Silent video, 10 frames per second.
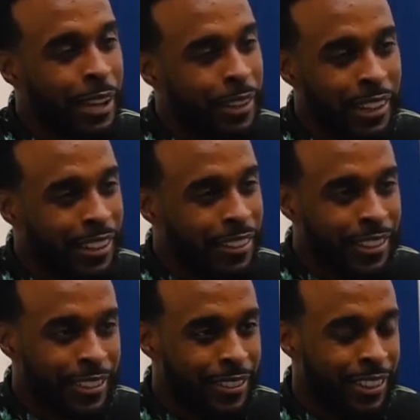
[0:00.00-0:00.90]
game he
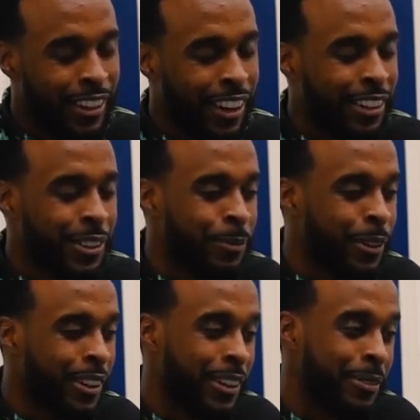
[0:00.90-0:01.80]
loves, regardless.
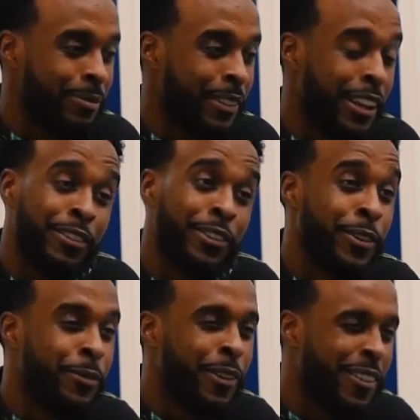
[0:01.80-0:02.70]
But if
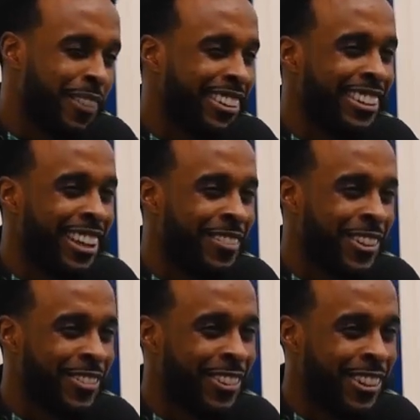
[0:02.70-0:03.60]
it's football, it makes it that
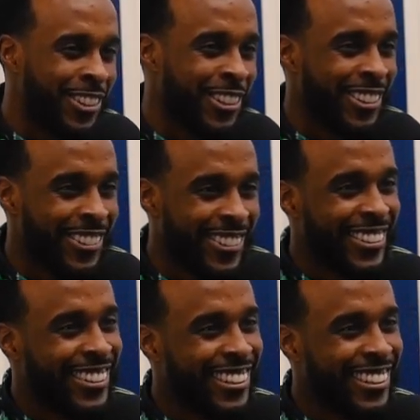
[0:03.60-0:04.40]
much more enjoyable.